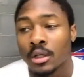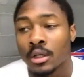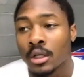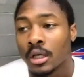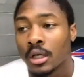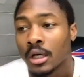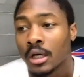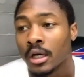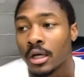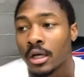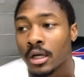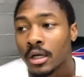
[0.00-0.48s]

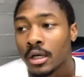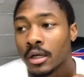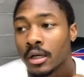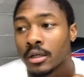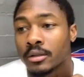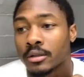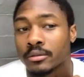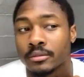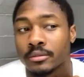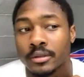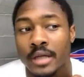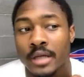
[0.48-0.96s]
Uh,
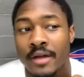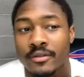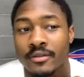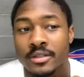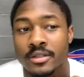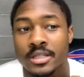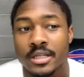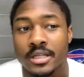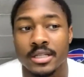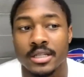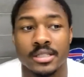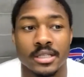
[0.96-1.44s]
at the
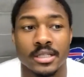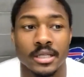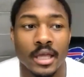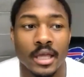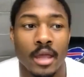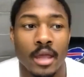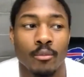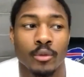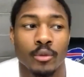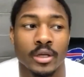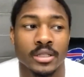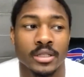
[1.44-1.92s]
Tennessee game,
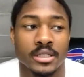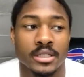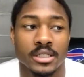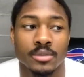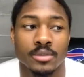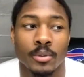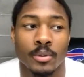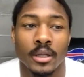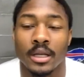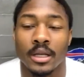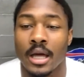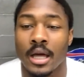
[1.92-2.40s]
we
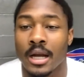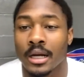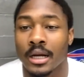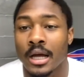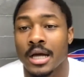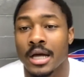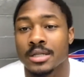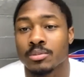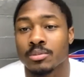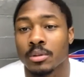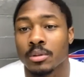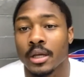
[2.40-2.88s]
anticipate a lot of
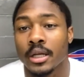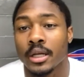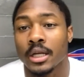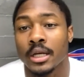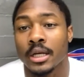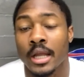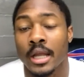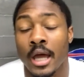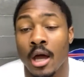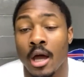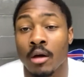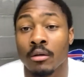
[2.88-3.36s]
guys playing it
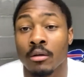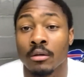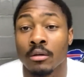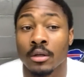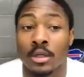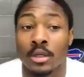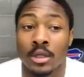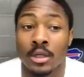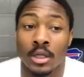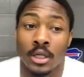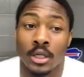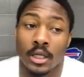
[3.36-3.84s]
now,
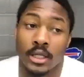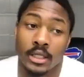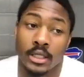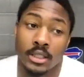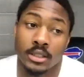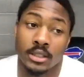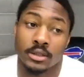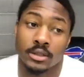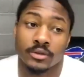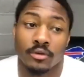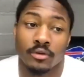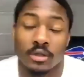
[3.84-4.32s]
and
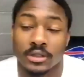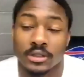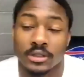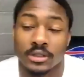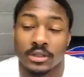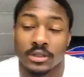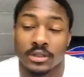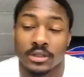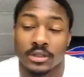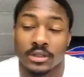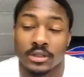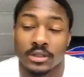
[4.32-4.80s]
as far as like
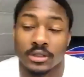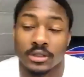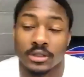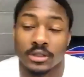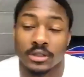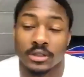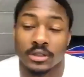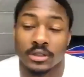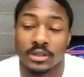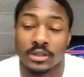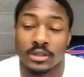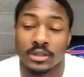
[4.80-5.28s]
growing from
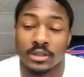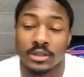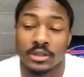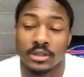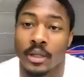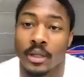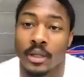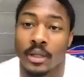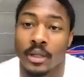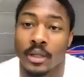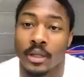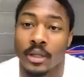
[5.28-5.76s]
it and,
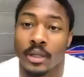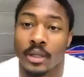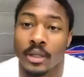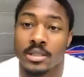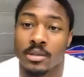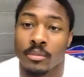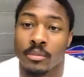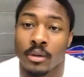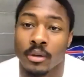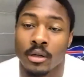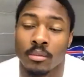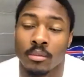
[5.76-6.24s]
and playing some
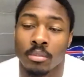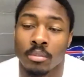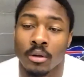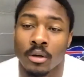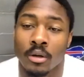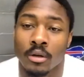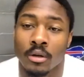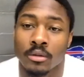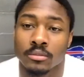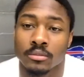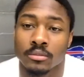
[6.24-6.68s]
better ball.